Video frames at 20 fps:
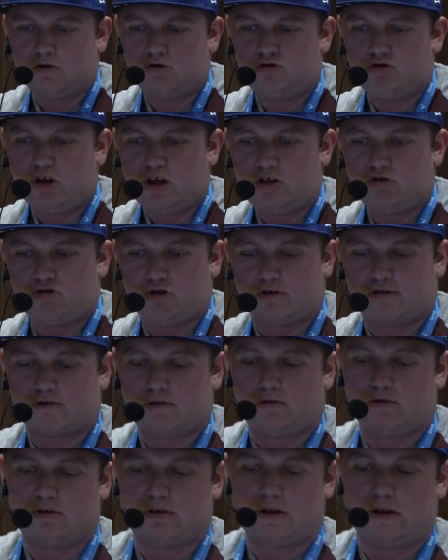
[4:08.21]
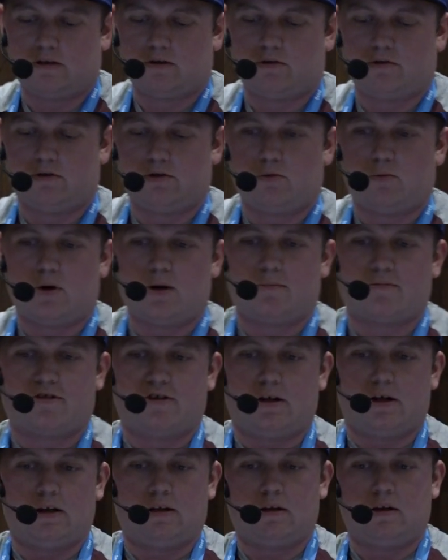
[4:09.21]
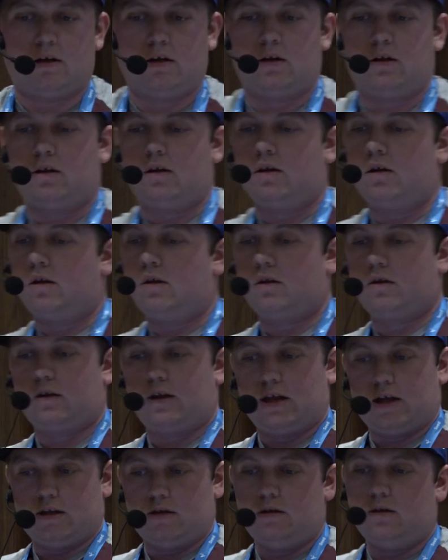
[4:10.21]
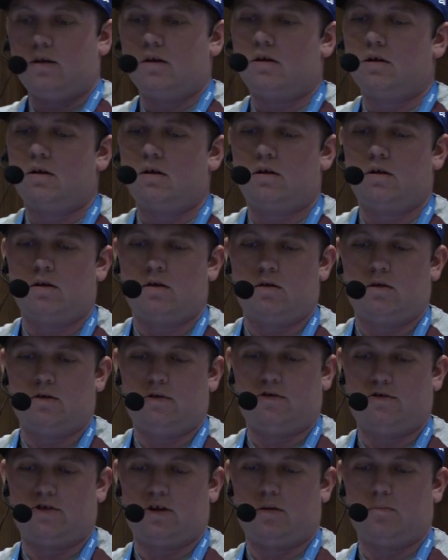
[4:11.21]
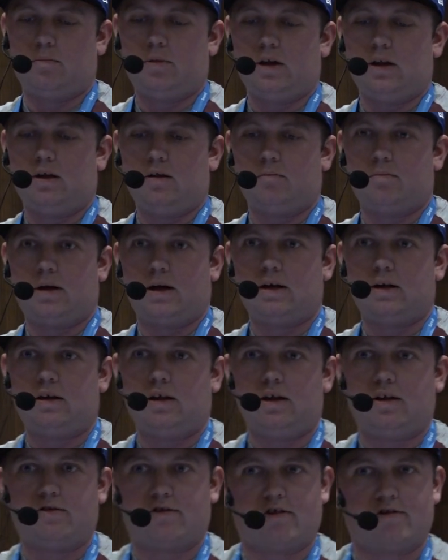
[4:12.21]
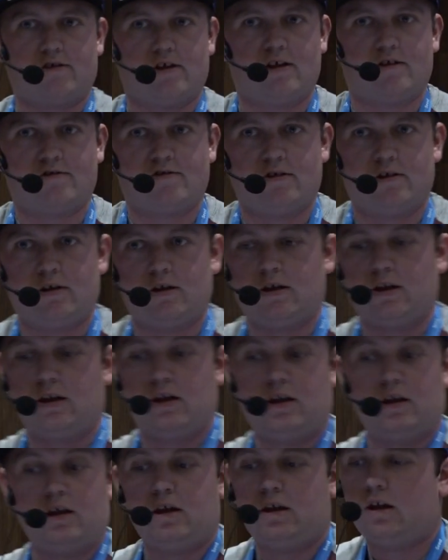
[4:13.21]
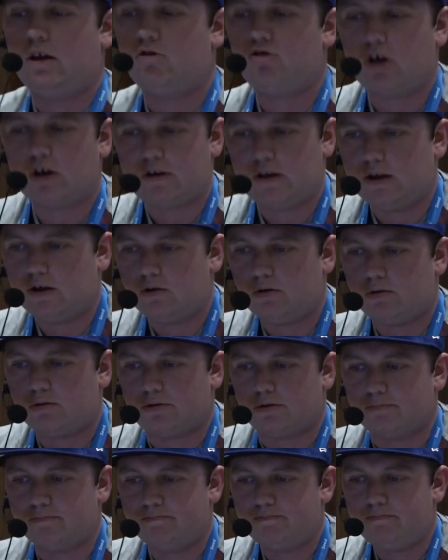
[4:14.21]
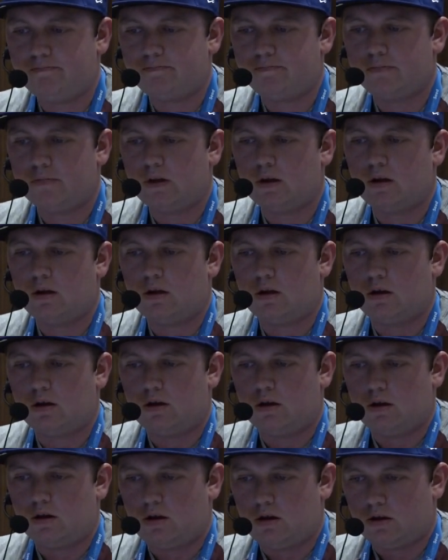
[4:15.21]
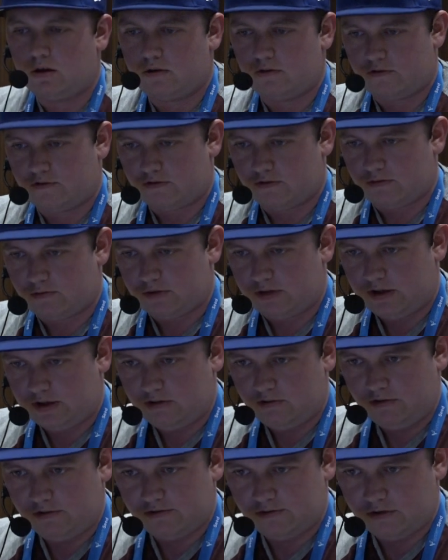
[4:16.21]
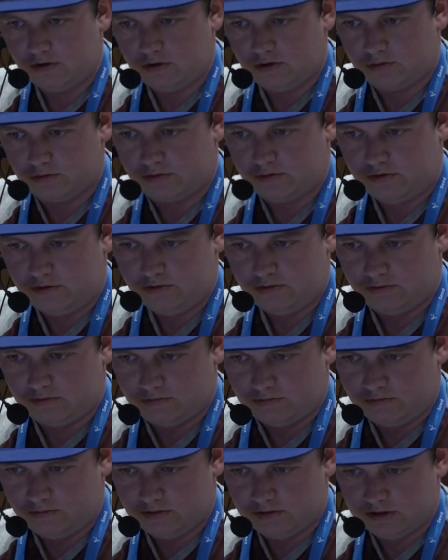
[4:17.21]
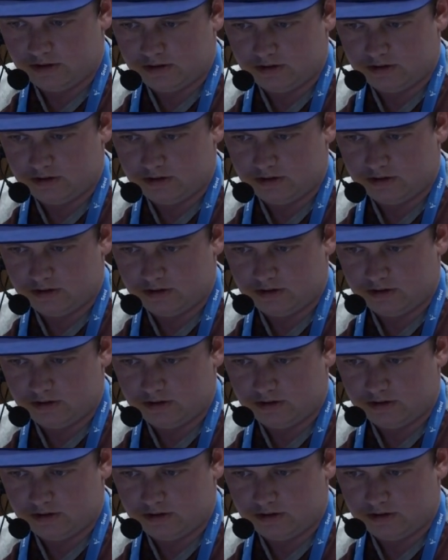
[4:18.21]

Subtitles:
changes content on the website. Again, simply by XSS. Injecting code. So here is the node 2.